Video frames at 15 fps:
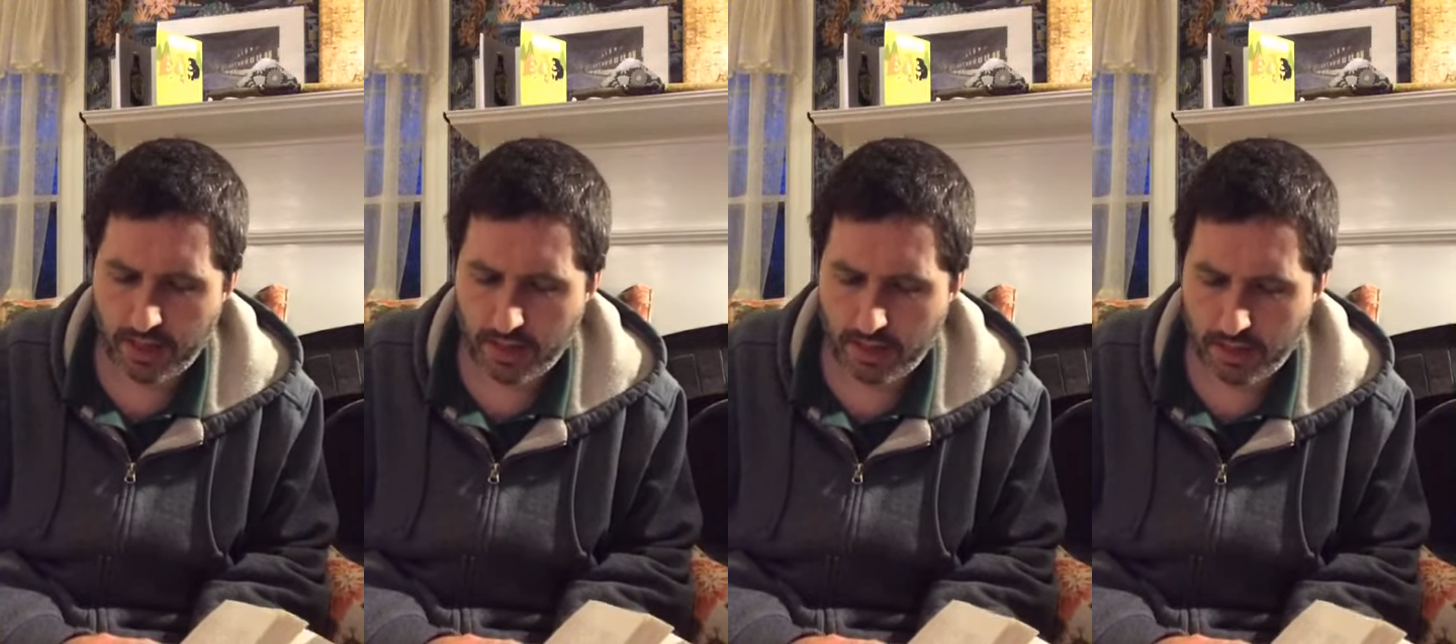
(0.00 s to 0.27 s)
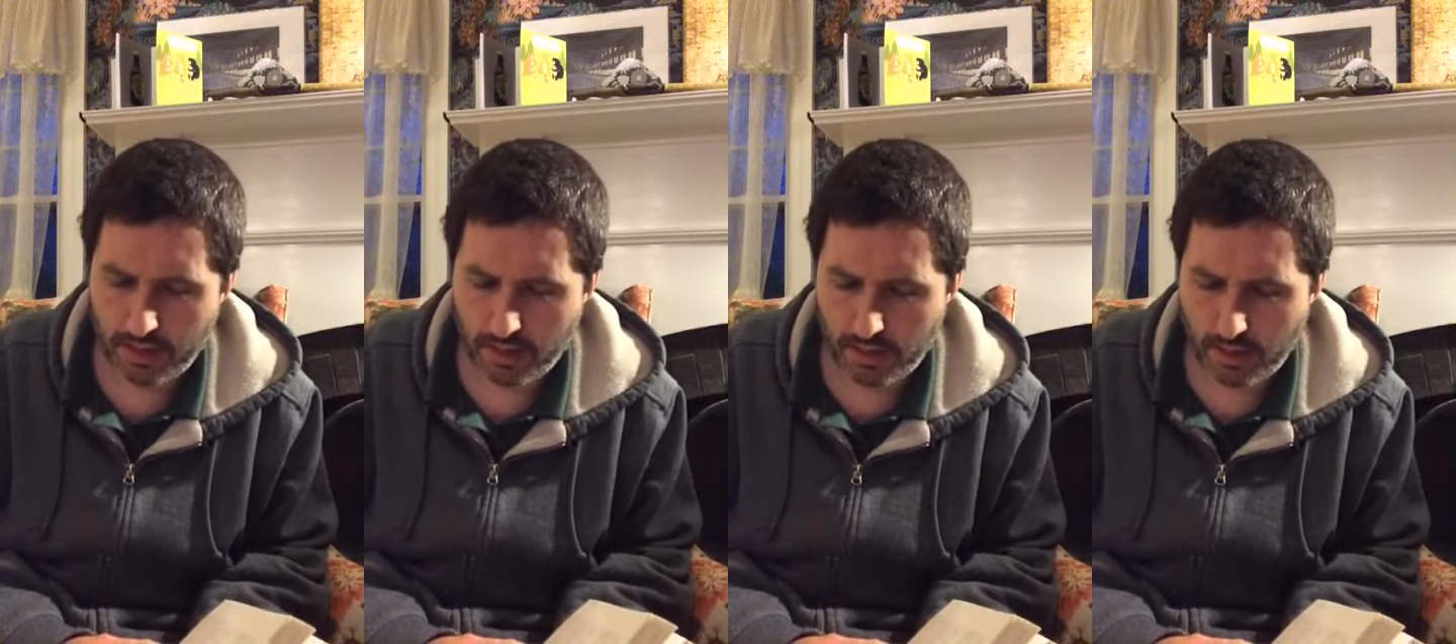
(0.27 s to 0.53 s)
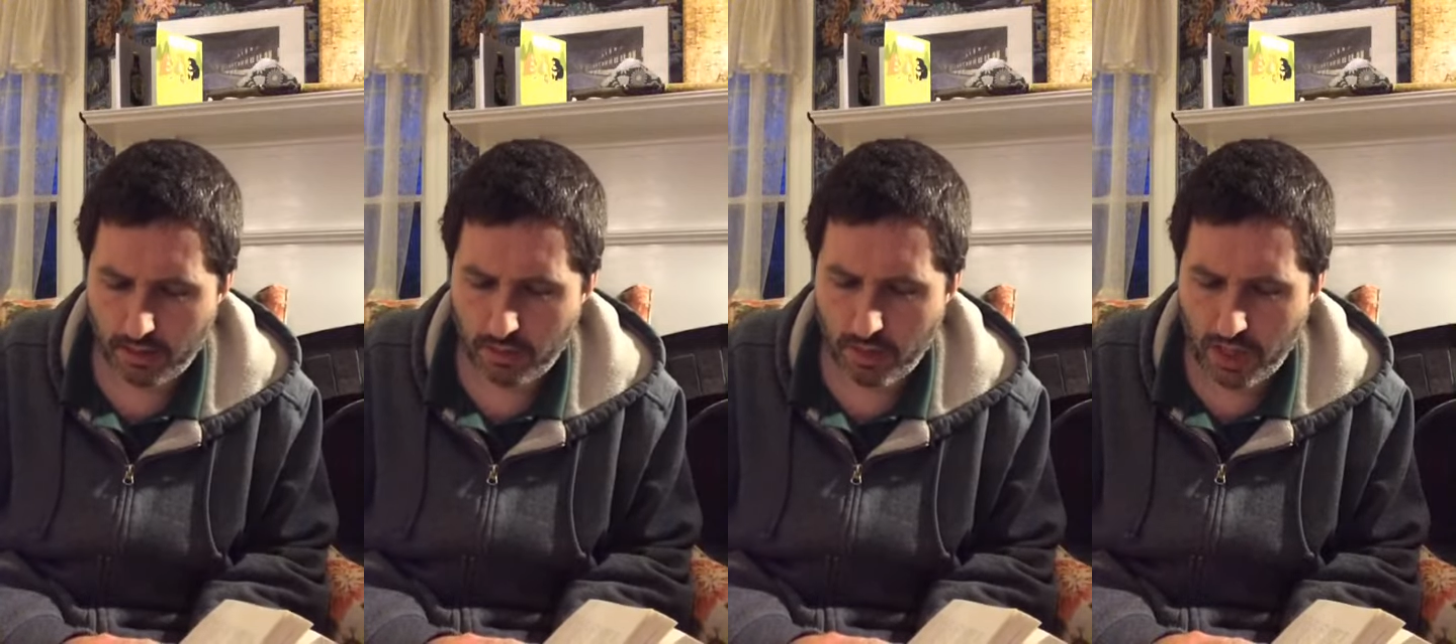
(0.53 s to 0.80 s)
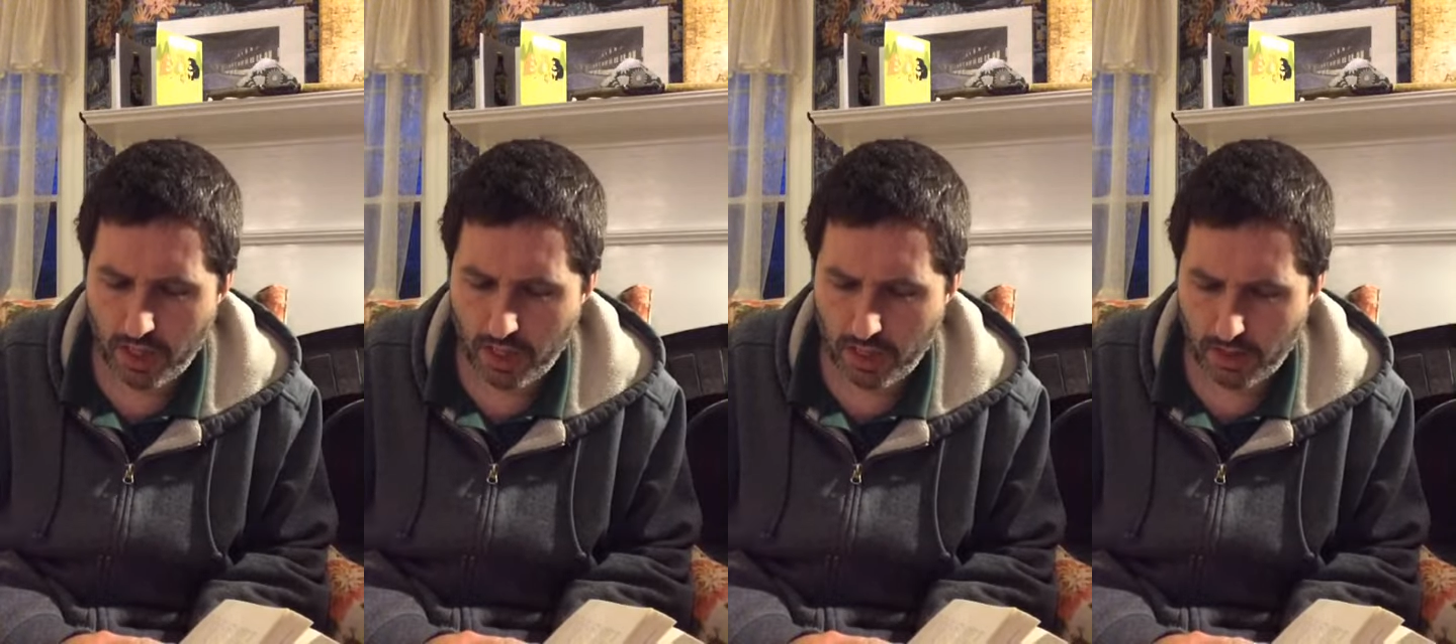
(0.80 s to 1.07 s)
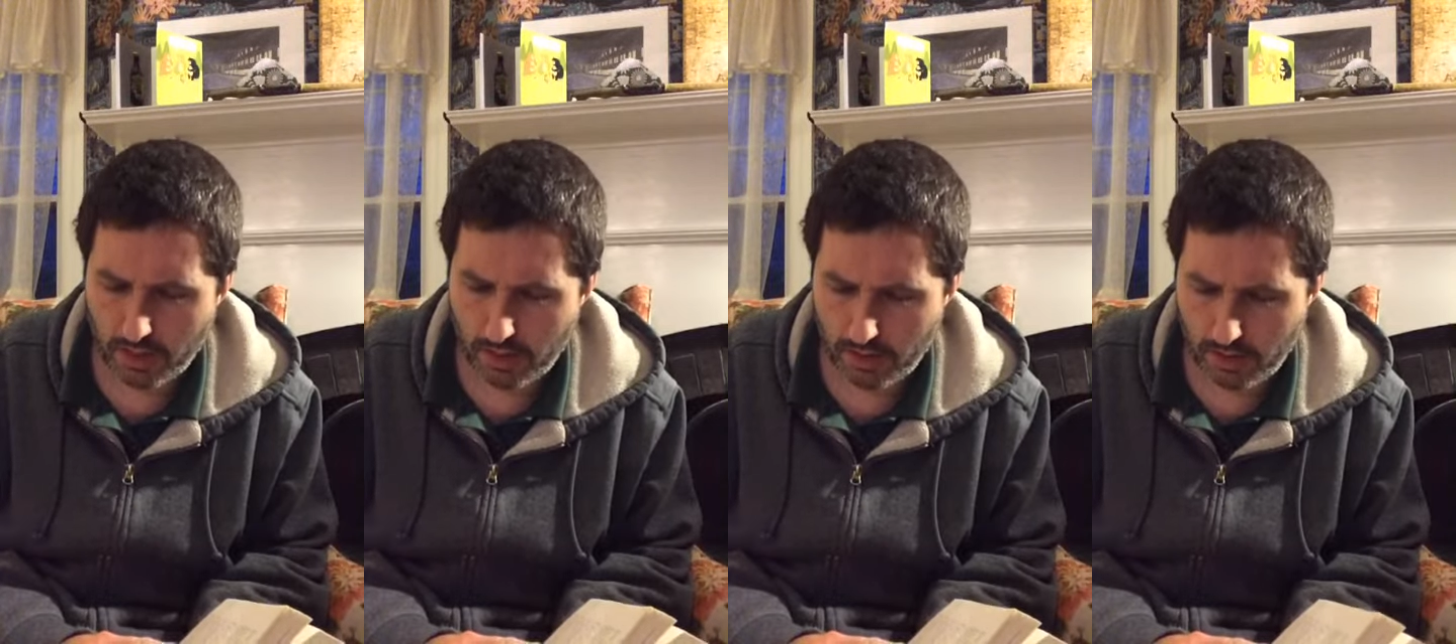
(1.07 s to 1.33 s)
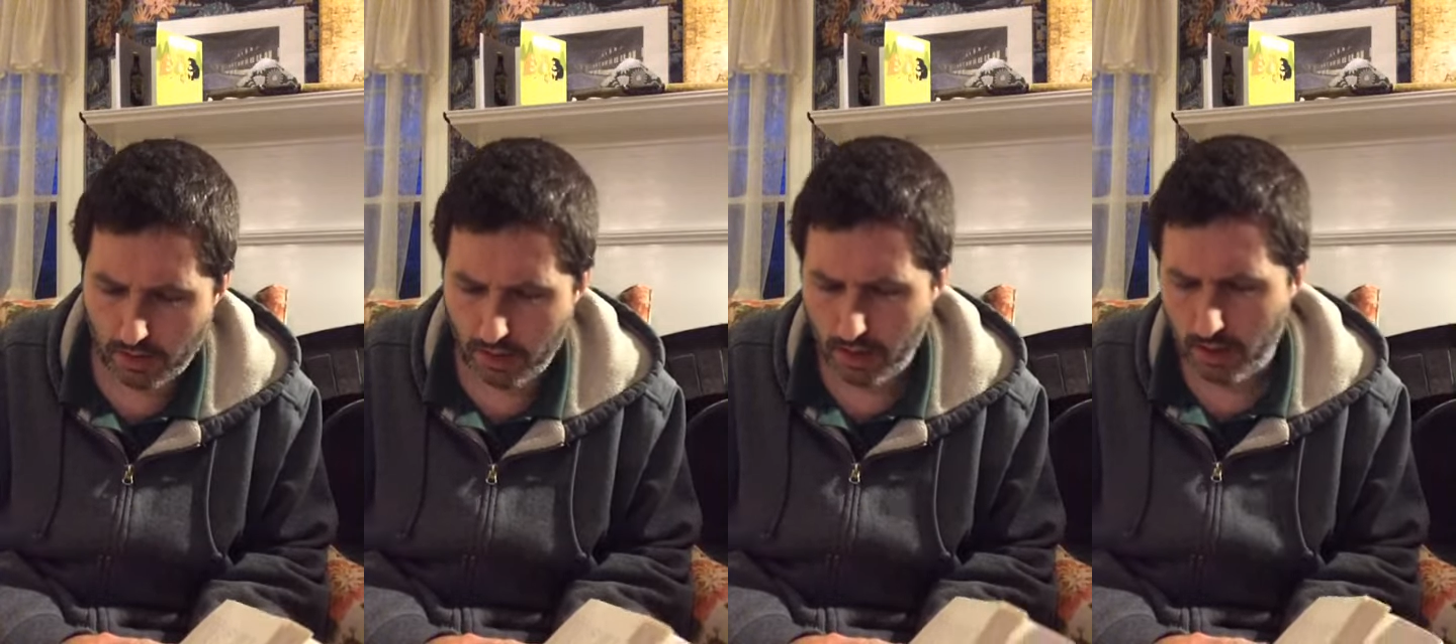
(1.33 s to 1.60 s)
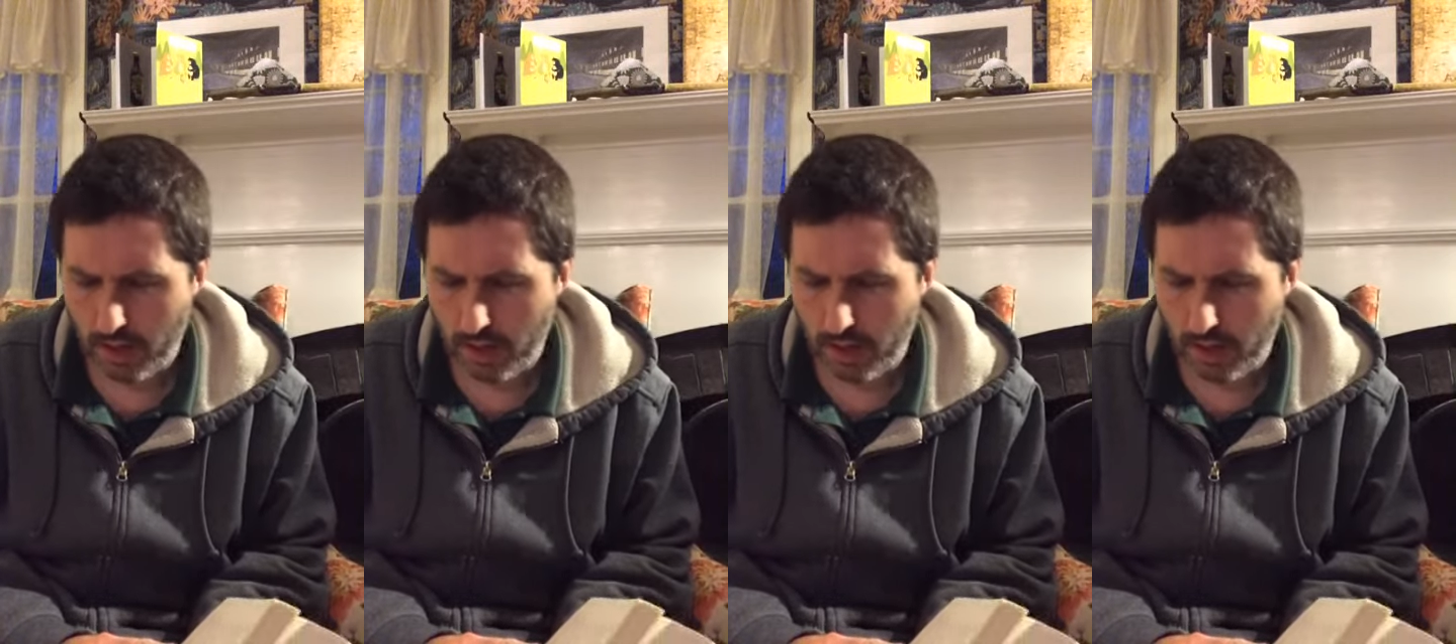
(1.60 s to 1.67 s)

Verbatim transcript: us, many others.